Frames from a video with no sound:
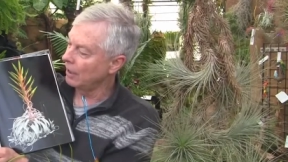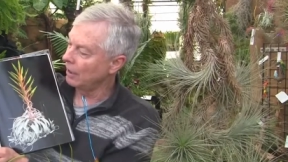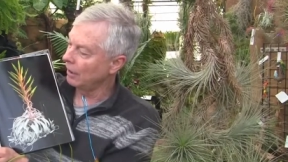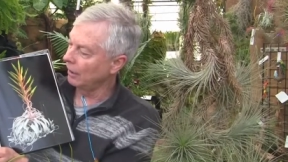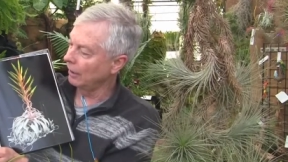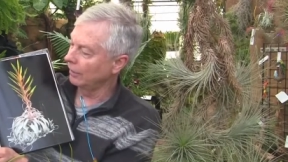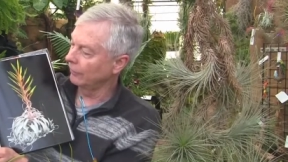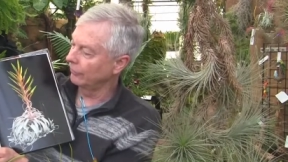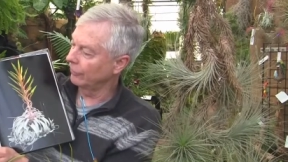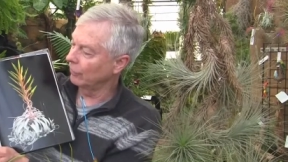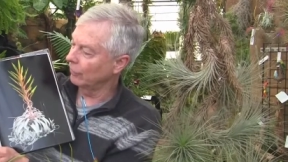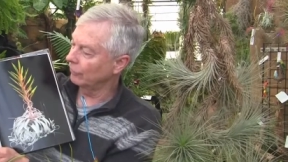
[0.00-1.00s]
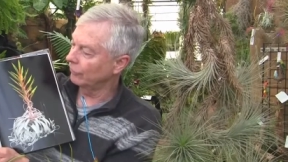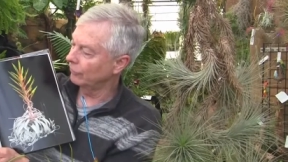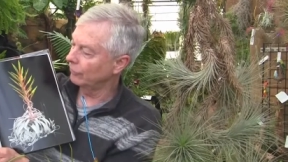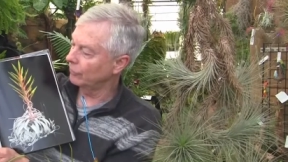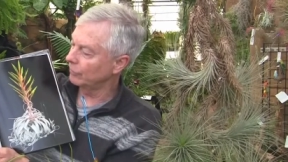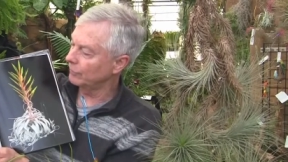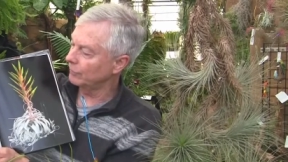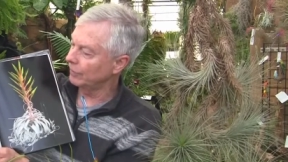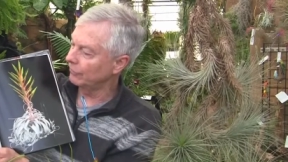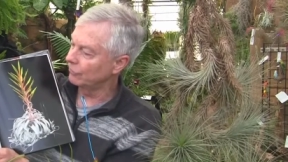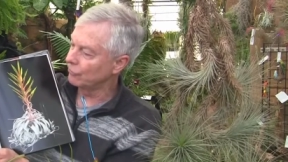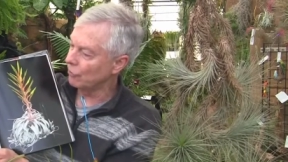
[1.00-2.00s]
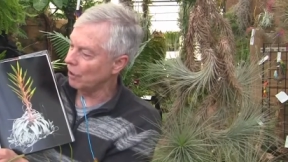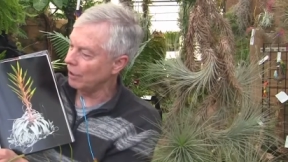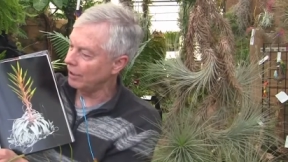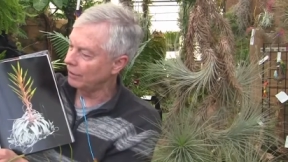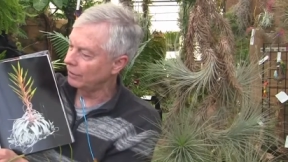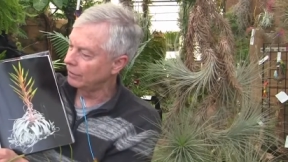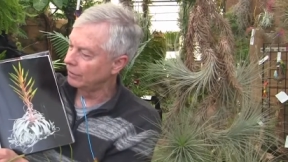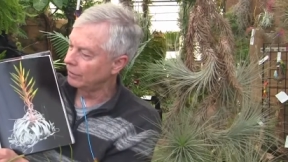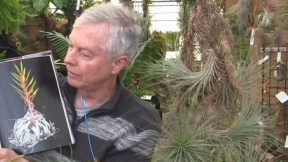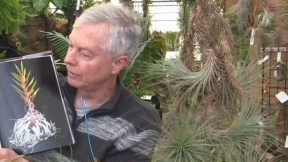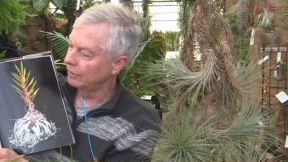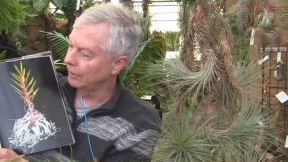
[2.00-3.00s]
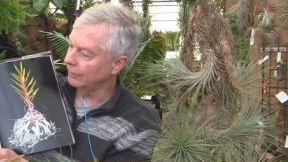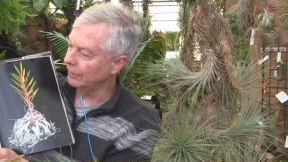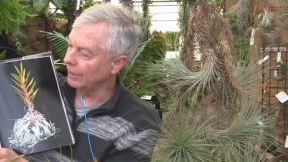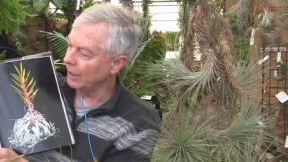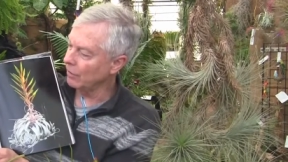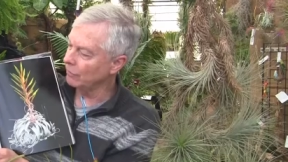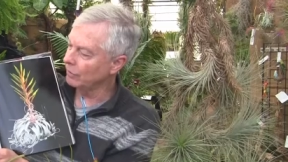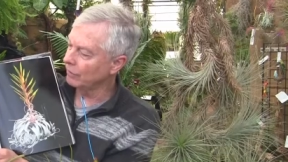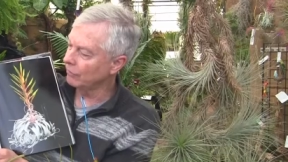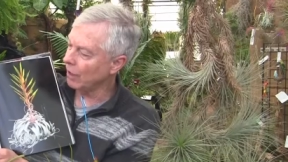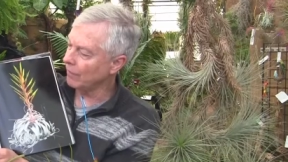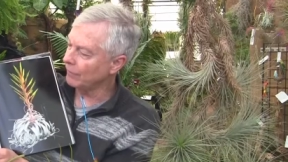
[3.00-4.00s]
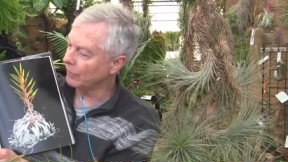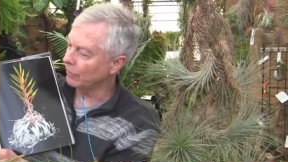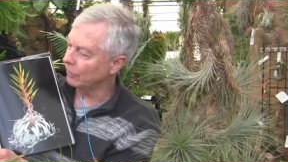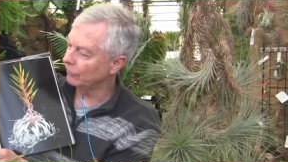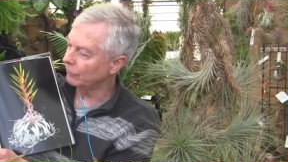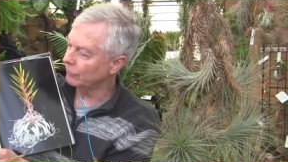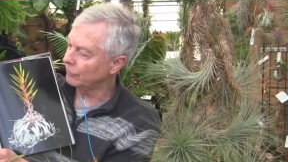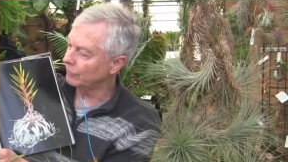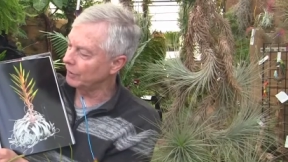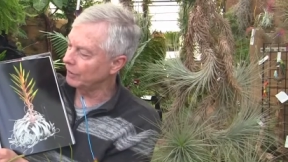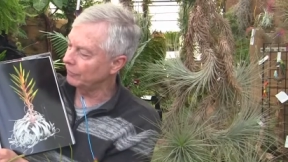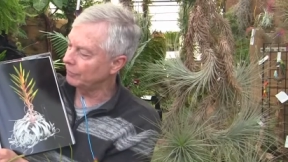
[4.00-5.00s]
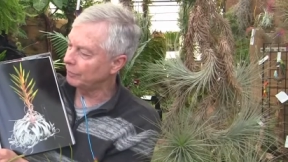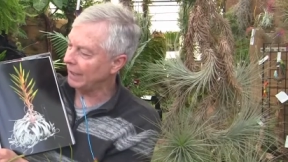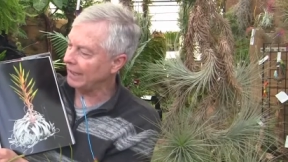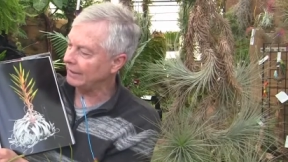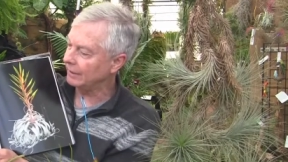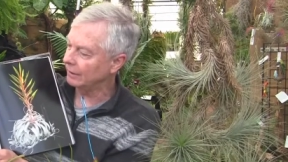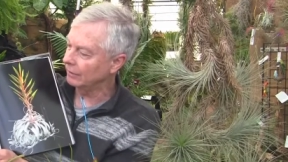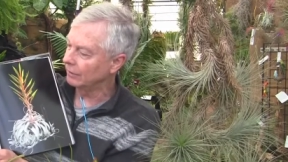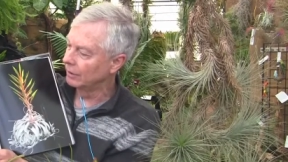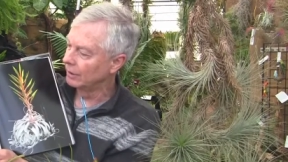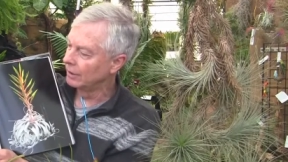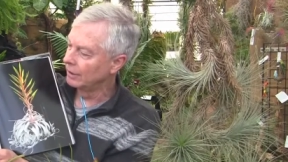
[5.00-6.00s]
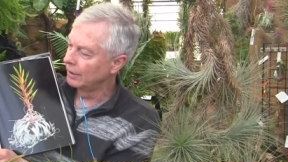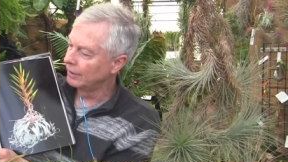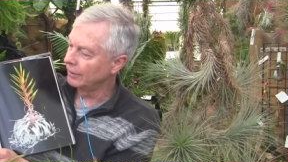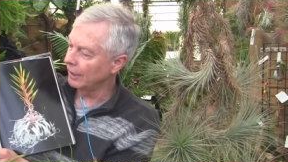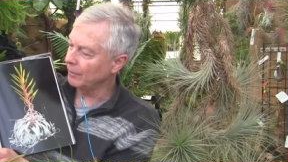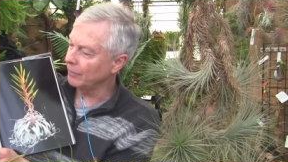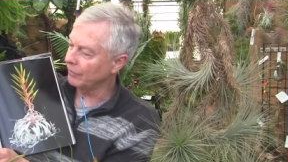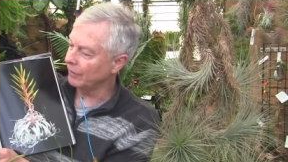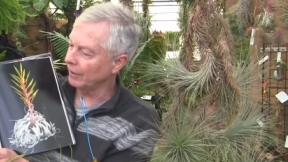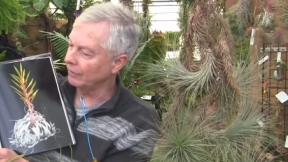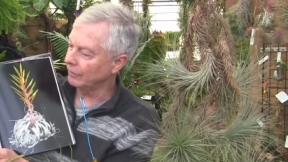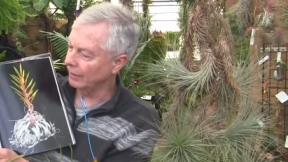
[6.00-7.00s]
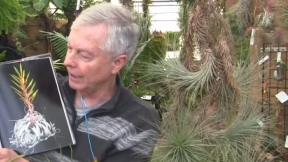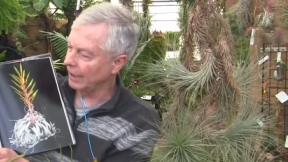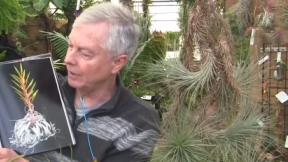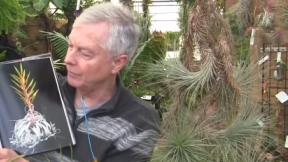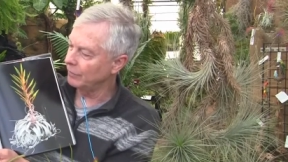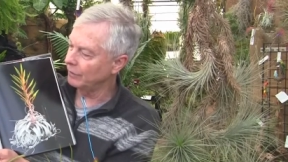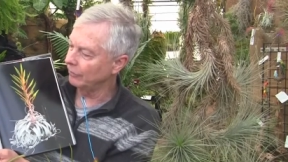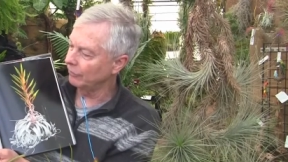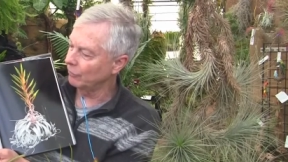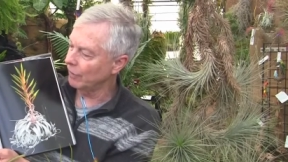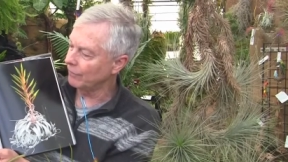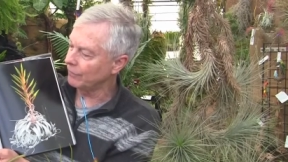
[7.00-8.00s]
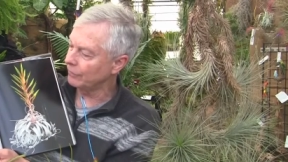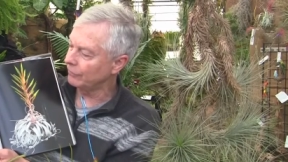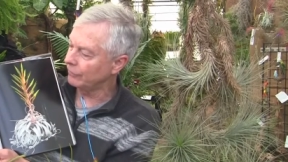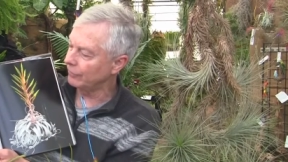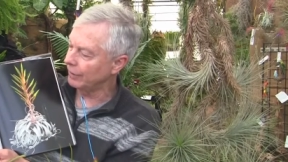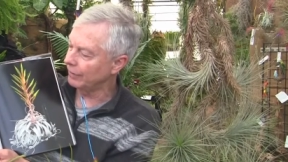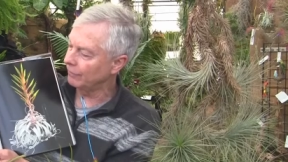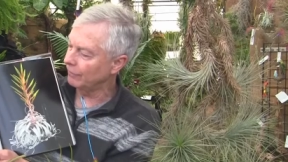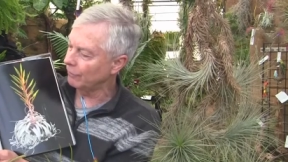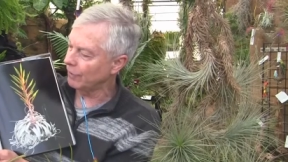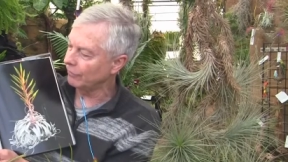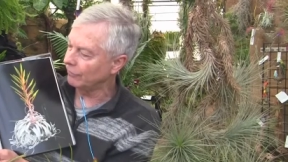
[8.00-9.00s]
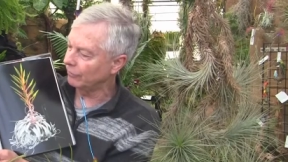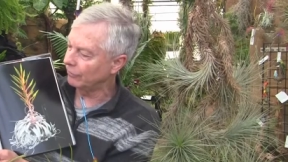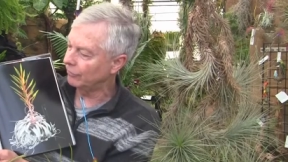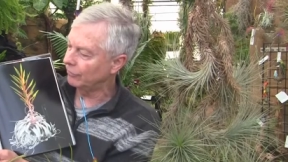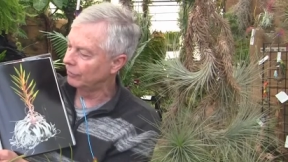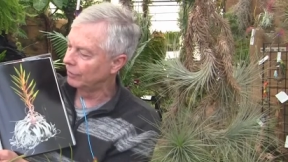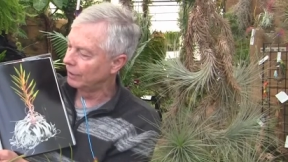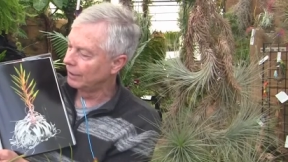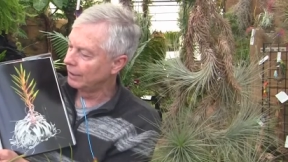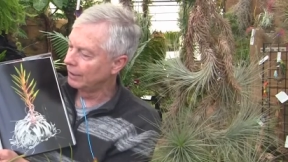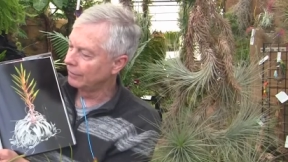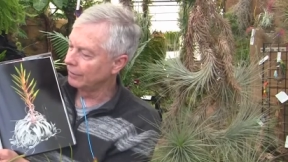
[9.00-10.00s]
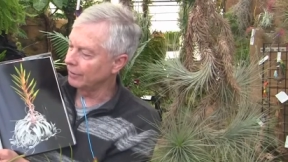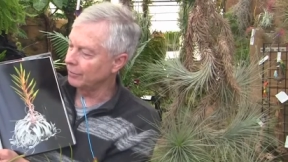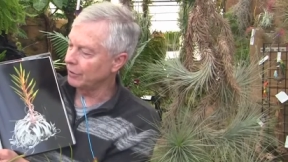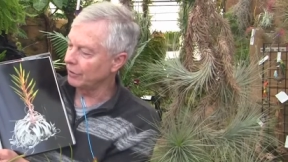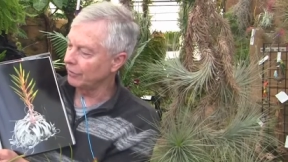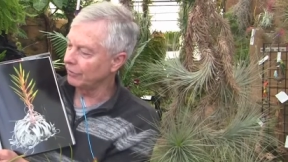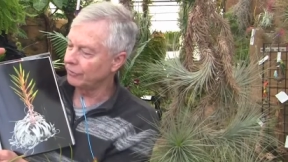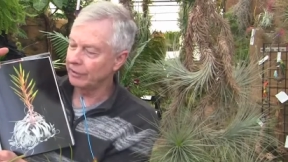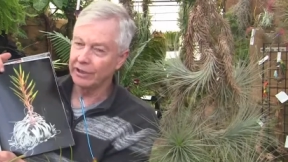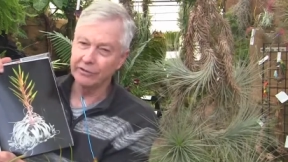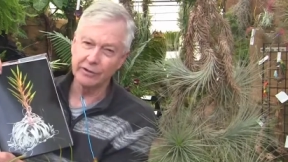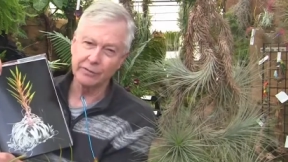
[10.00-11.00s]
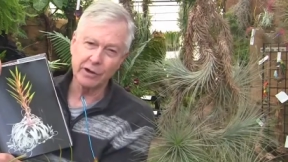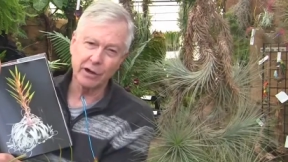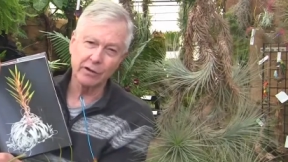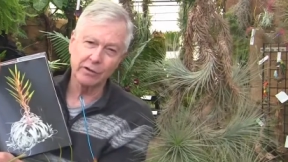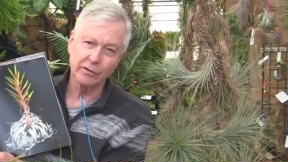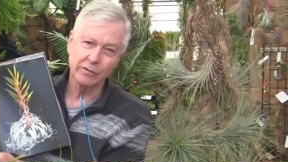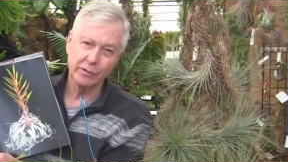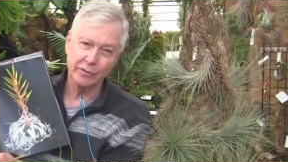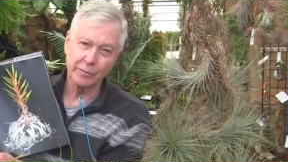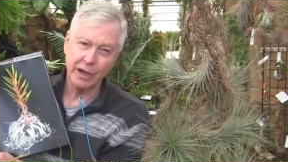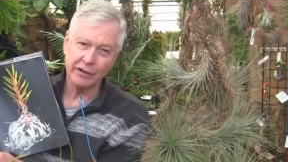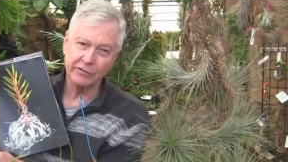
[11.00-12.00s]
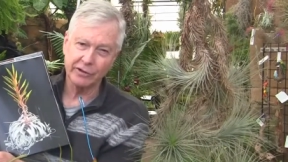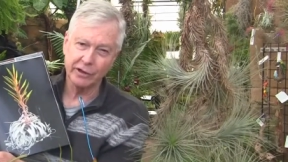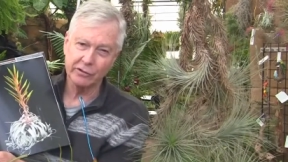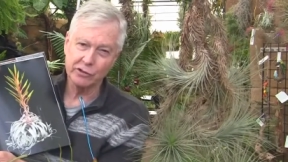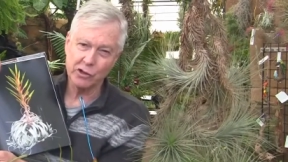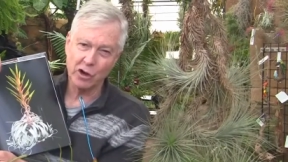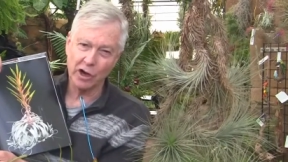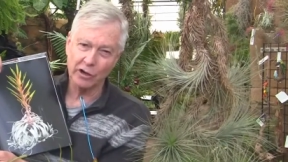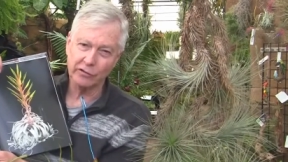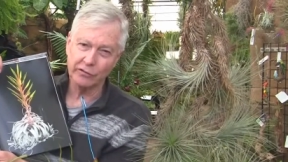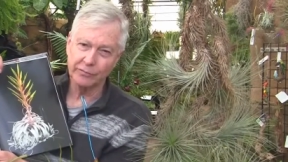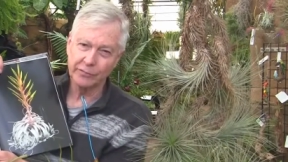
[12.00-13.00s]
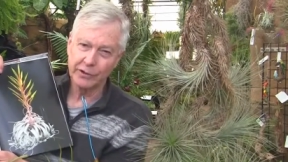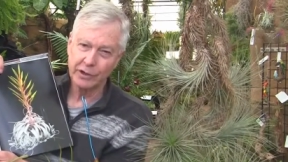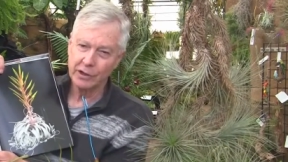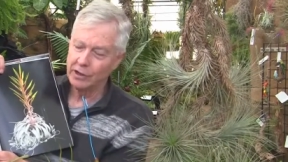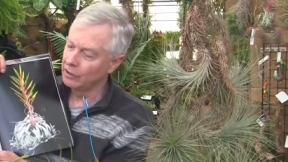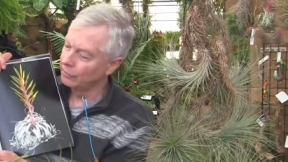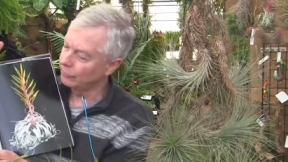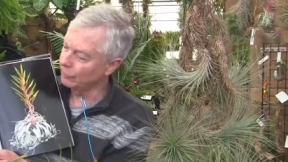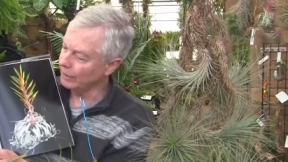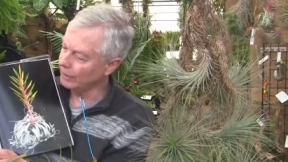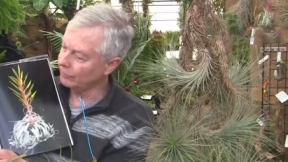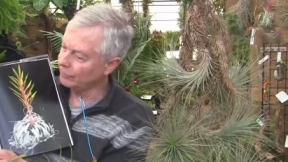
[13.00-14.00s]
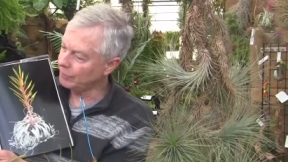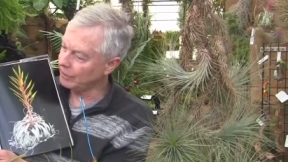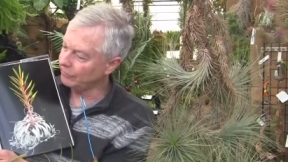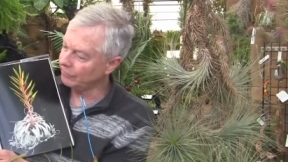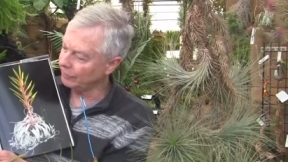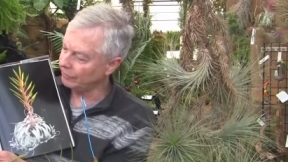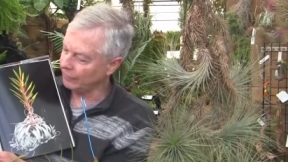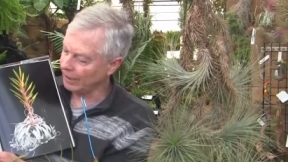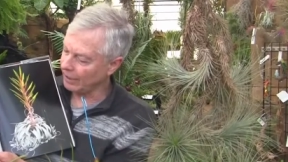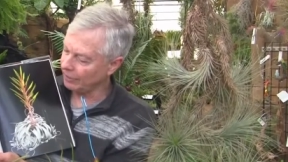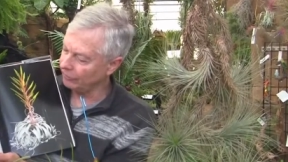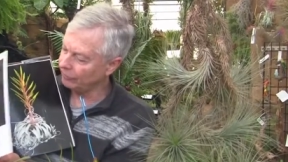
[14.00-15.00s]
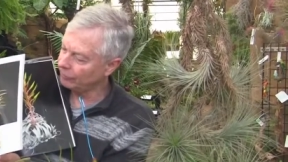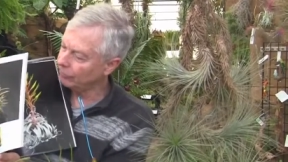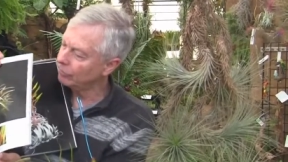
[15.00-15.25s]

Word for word: uh, xeros, which means dry, and the noun graphikos, which means painting. The epithet, the name, is a reference to the inflorescence that appears as if colored with pastel chalks. So each species has